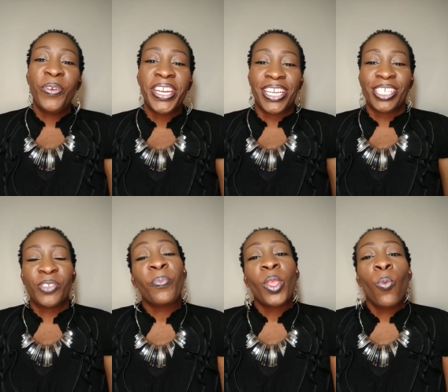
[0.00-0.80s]

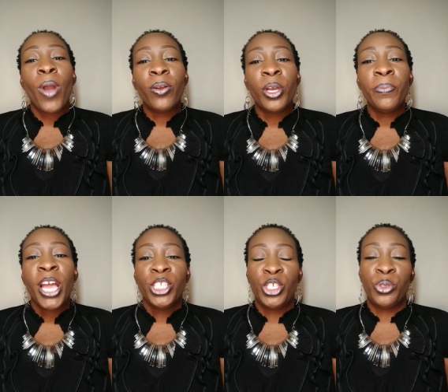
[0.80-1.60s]
Greetings.
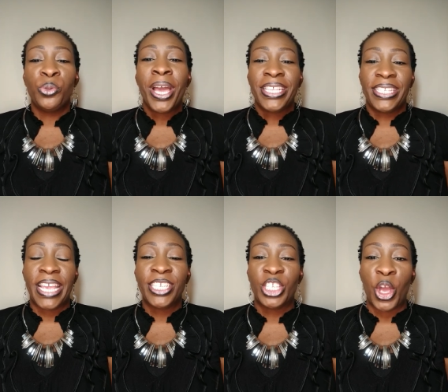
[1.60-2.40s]
Welcome to
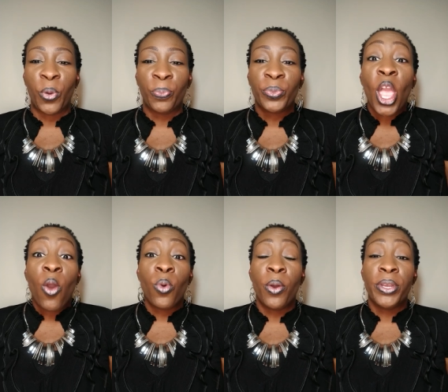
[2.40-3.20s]
Say So,
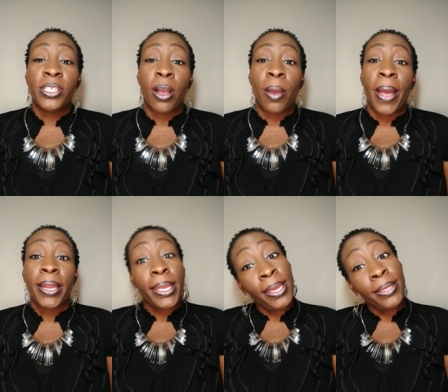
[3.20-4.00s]
where we talk
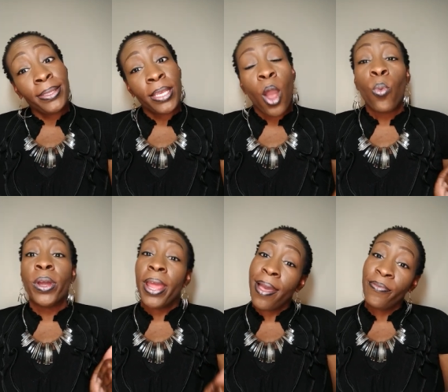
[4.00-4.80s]
about it,
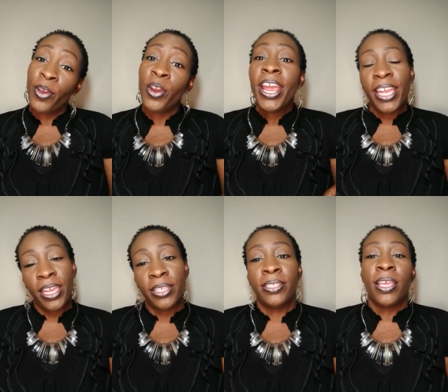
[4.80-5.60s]
whatever
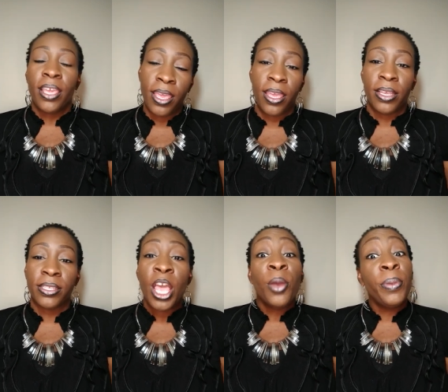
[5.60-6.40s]
it
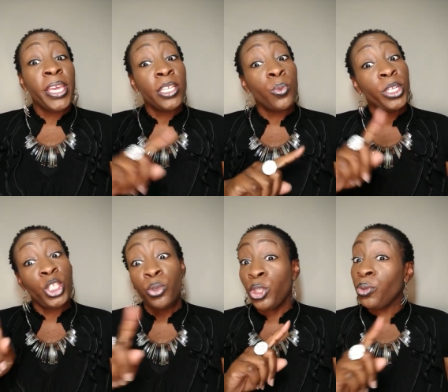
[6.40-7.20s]
is, because
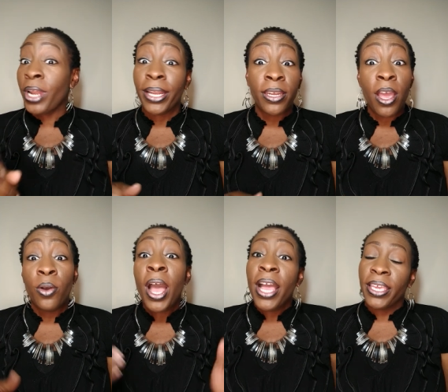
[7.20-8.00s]
what you do not
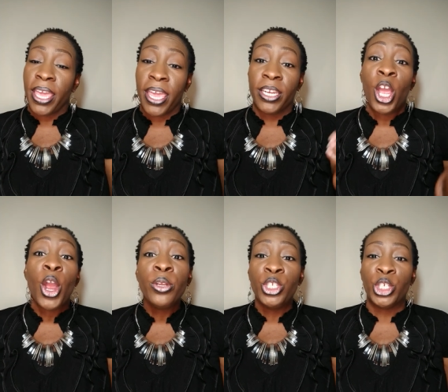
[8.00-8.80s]
know can
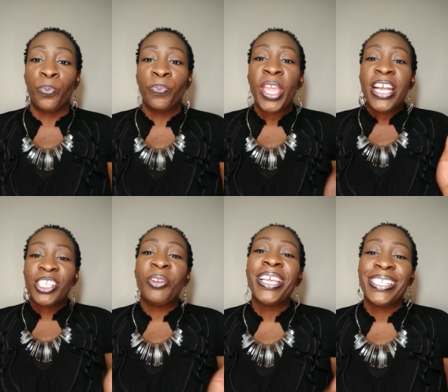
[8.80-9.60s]
hurt you.
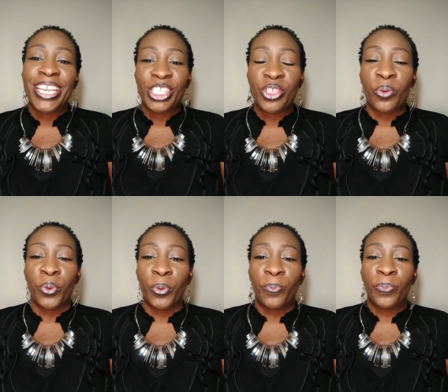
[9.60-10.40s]
So let's get to the
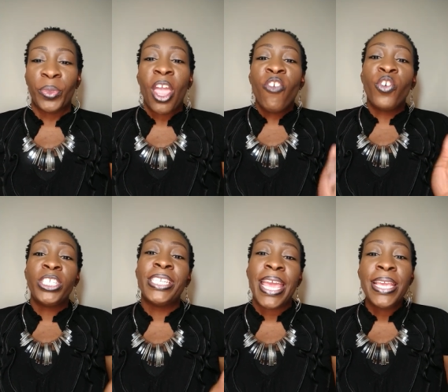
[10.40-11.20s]
root.
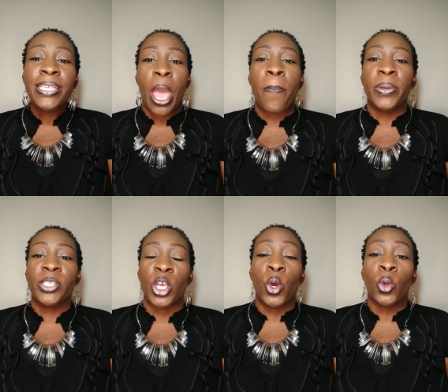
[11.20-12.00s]
For today's
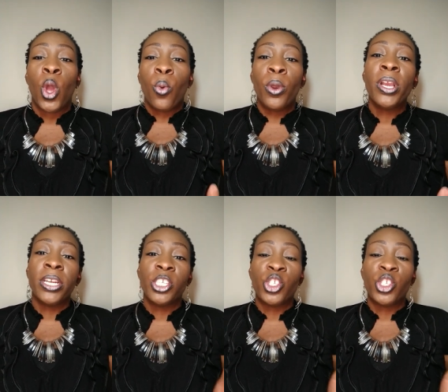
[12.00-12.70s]
episode, we're going